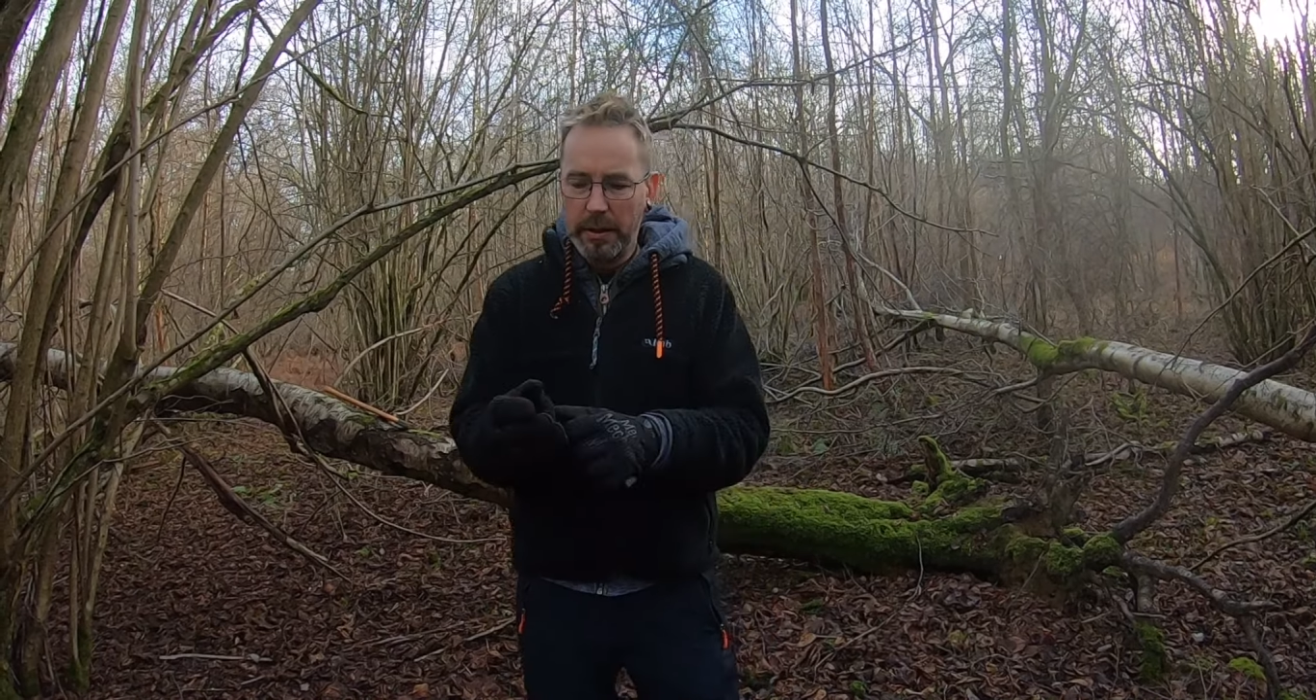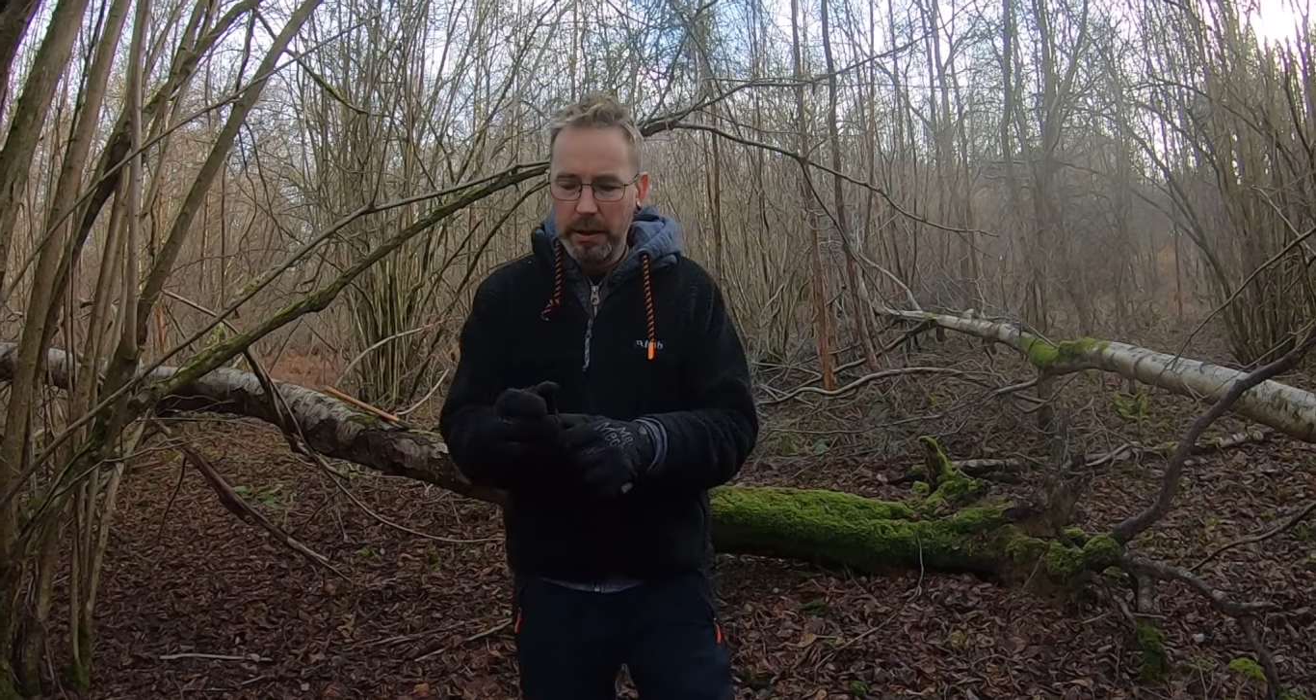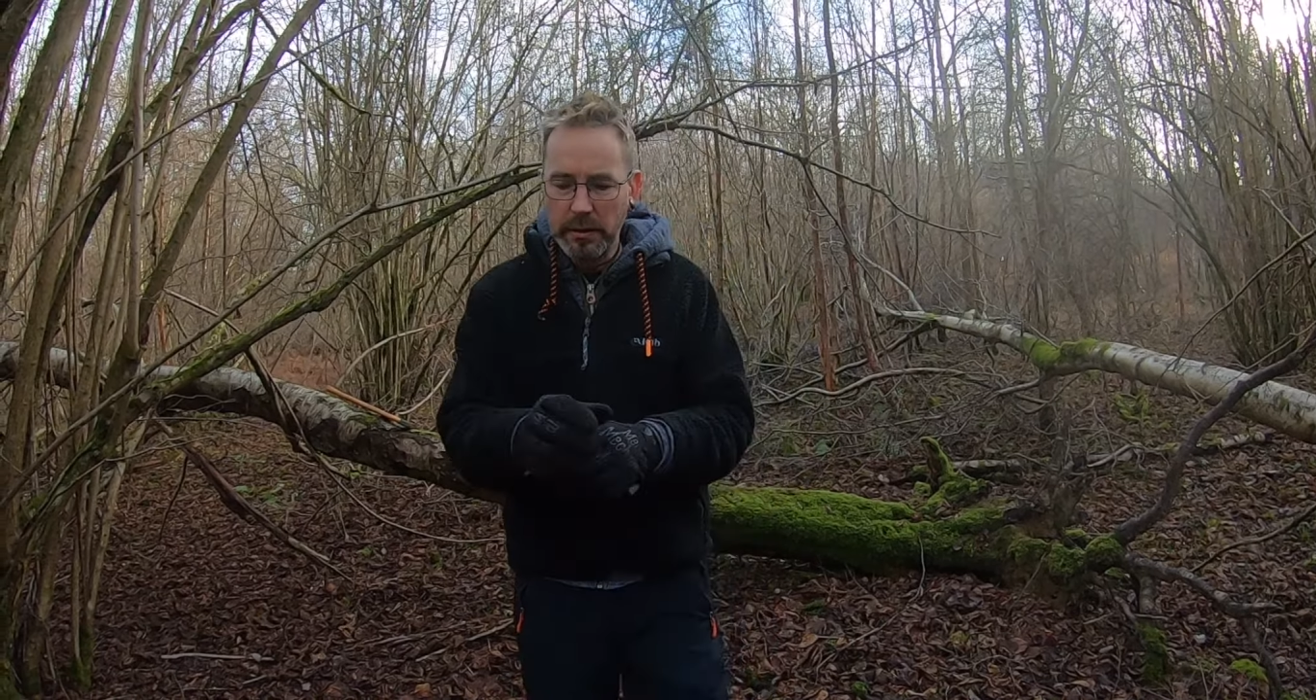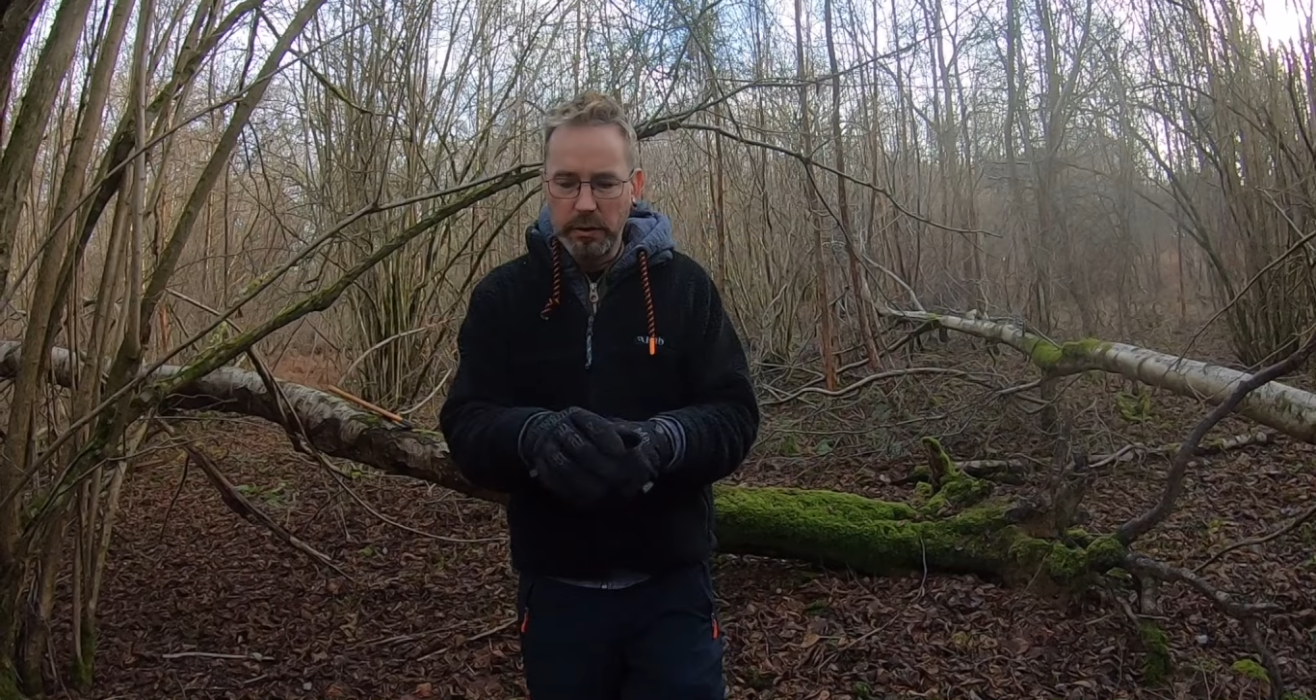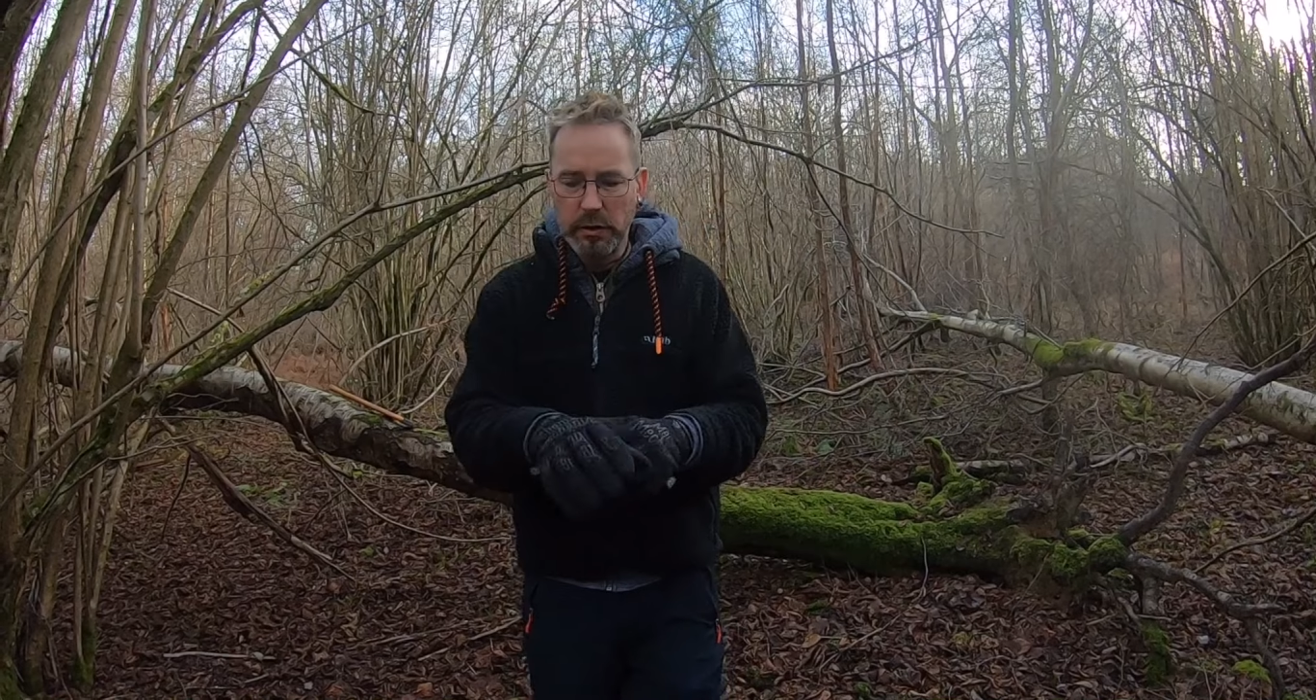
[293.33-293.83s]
These are